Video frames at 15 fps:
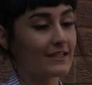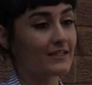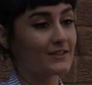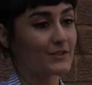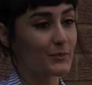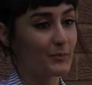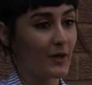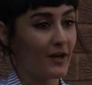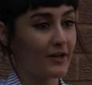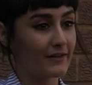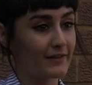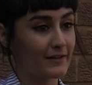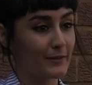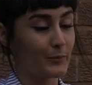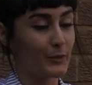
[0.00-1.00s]
I took part in
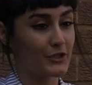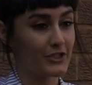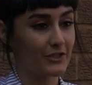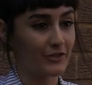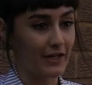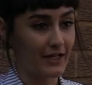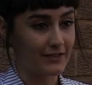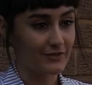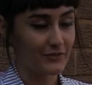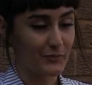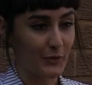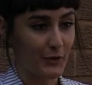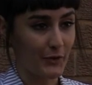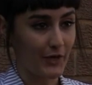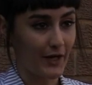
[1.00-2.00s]
the Emerging Creatives
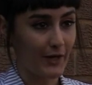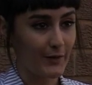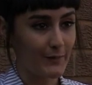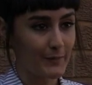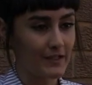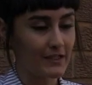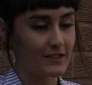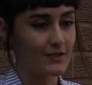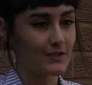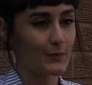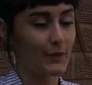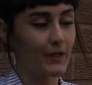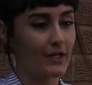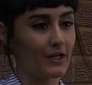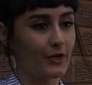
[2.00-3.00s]
program. It's
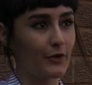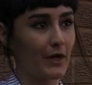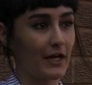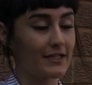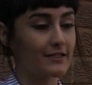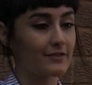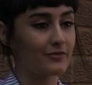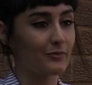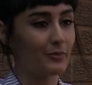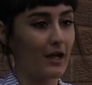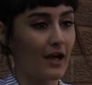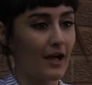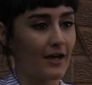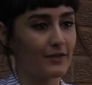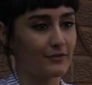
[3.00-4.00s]
where creatives
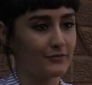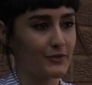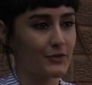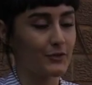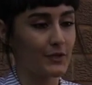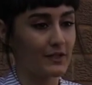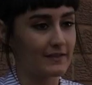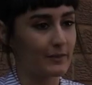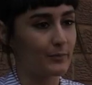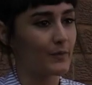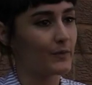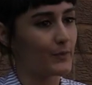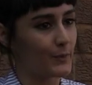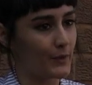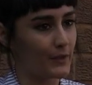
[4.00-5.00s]
apply to exhibit
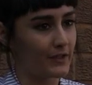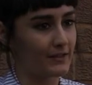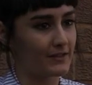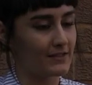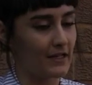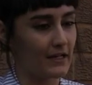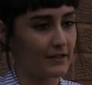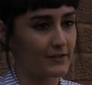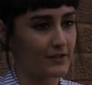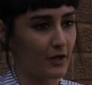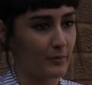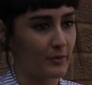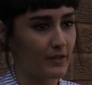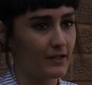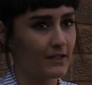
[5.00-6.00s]
their work at Design
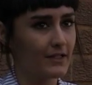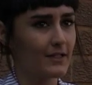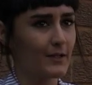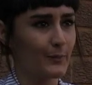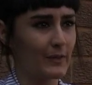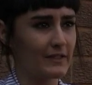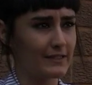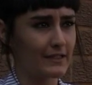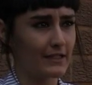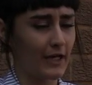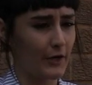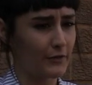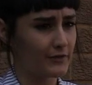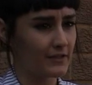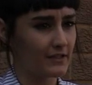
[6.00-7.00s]
Indaba. Basically,
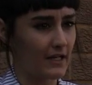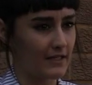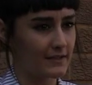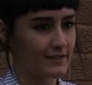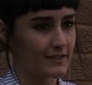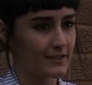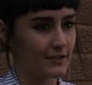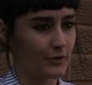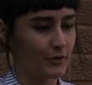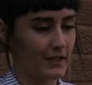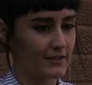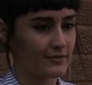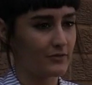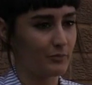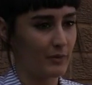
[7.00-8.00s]
190
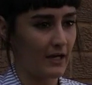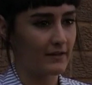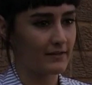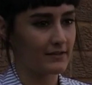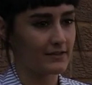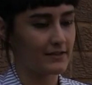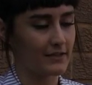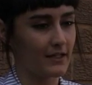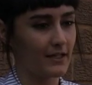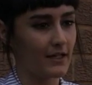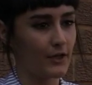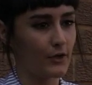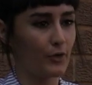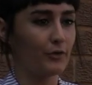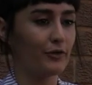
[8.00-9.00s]
creatives applied this year,
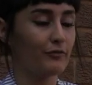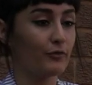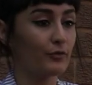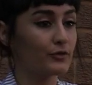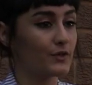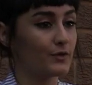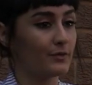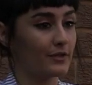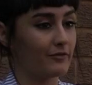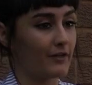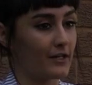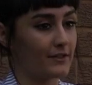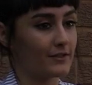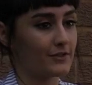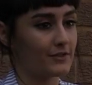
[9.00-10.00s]
and only 40 were
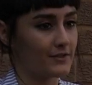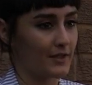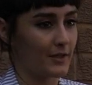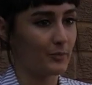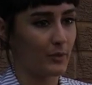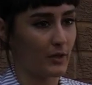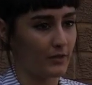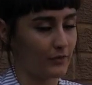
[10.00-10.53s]
invited to take part